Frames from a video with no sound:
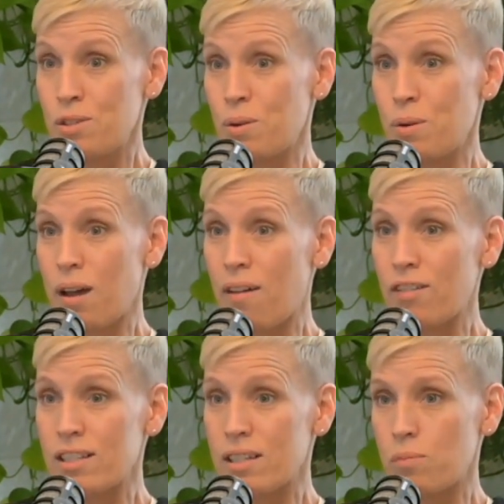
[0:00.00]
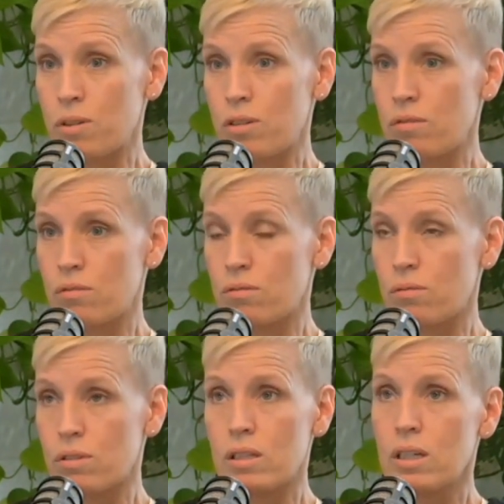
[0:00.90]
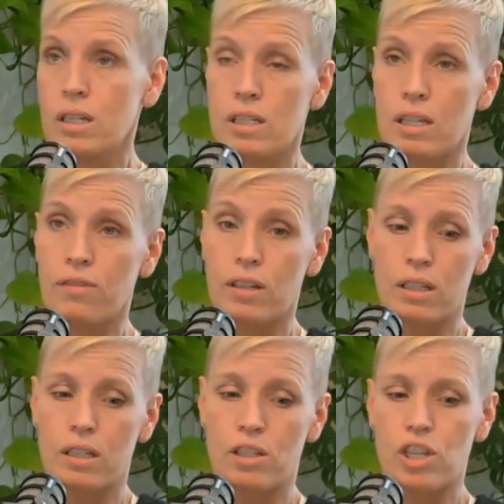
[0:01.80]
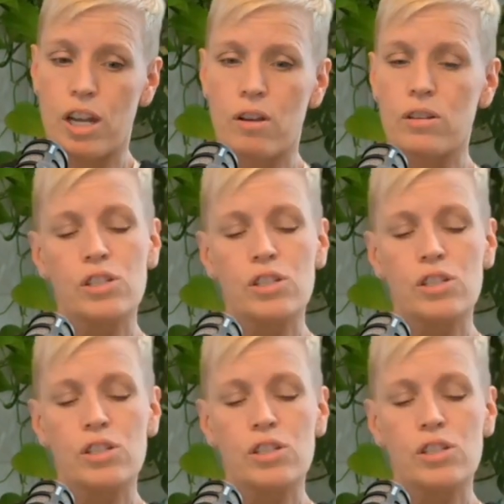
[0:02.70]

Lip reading: So having someone who's definitely a chair.